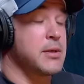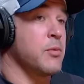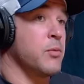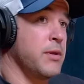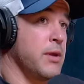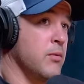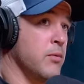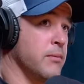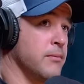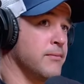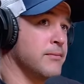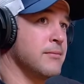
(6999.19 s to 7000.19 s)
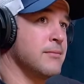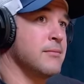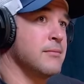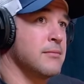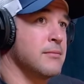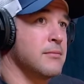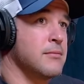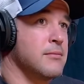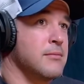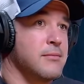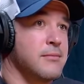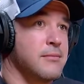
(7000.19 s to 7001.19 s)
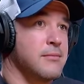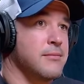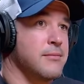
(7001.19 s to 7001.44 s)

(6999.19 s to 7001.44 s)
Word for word: someone without one. What does the